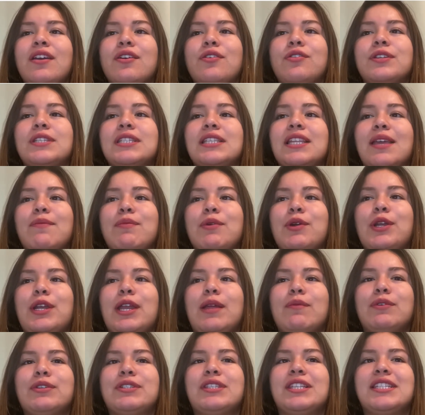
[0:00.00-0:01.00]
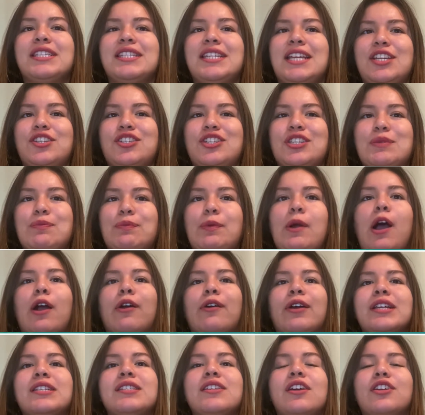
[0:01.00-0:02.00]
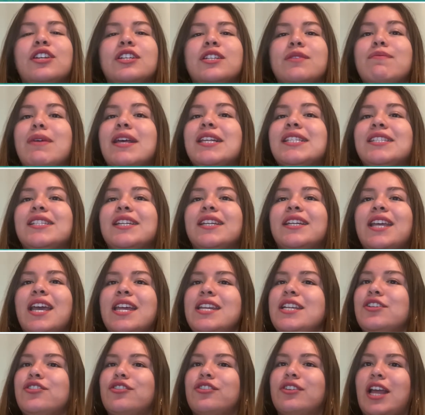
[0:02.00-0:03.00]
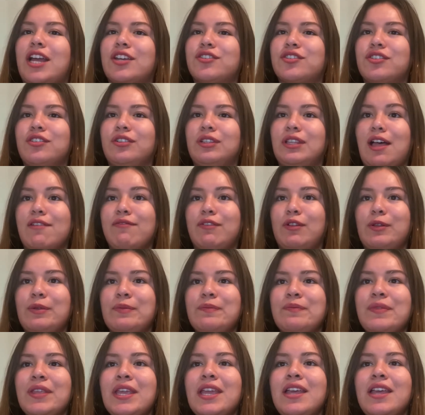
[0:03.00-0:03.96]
whose labor enables this nation's progress on a domestic and international level.